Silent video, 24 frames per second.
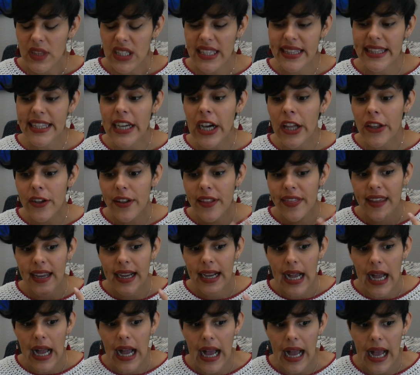the other
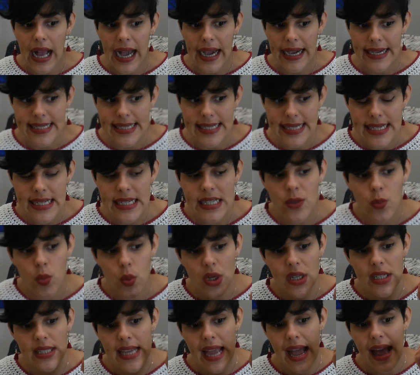thing I did
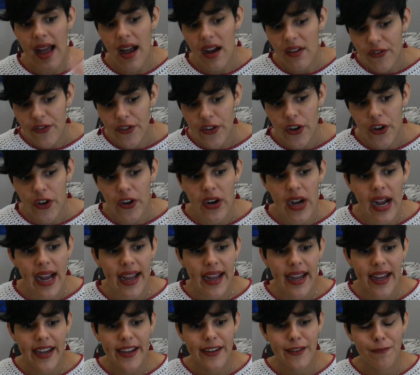was, after I
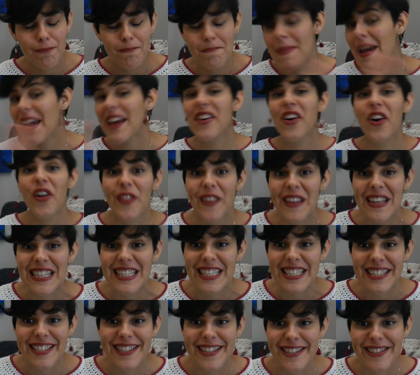had made all
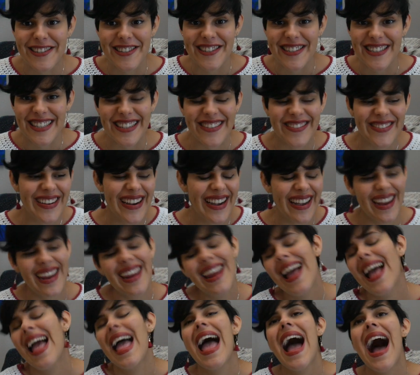these decisions
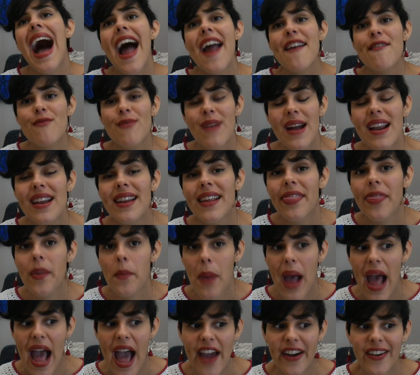already, I read the
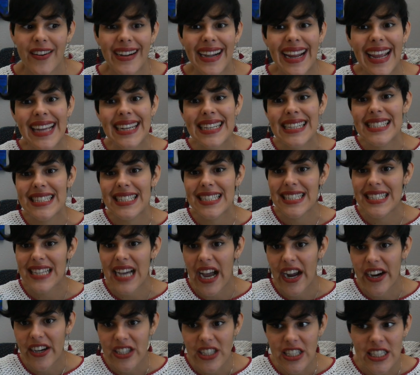pattern in its
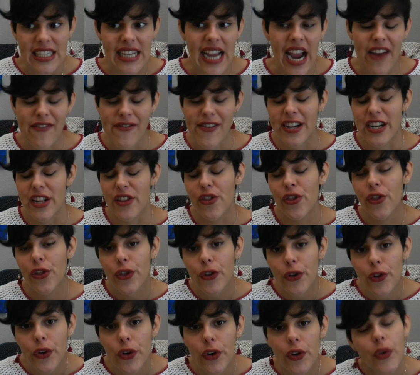entirety. I read it
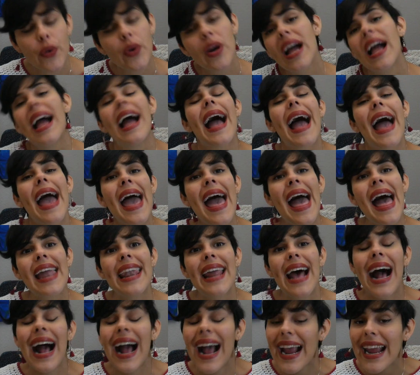through
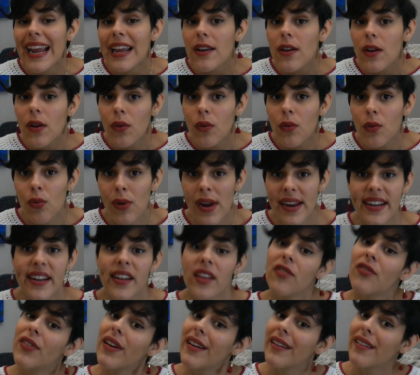and I read
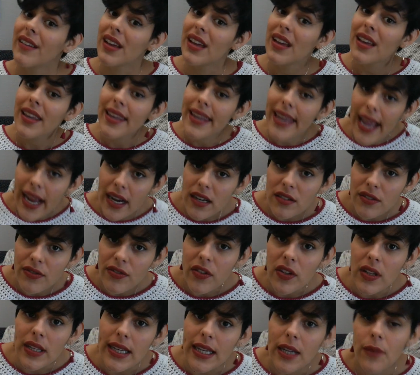it very
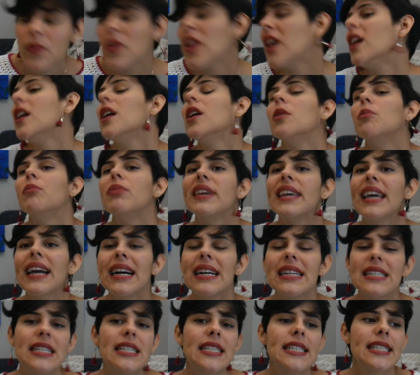carefully
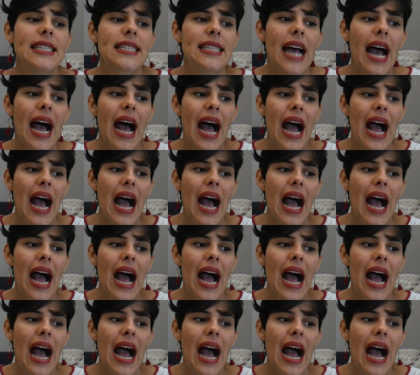because,